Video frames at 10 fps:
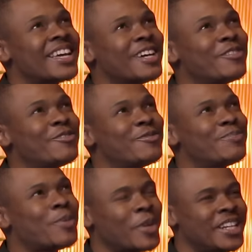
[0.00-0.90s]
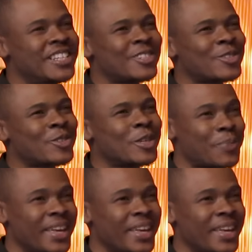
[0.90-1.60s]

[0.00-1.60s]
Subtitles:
Give police to the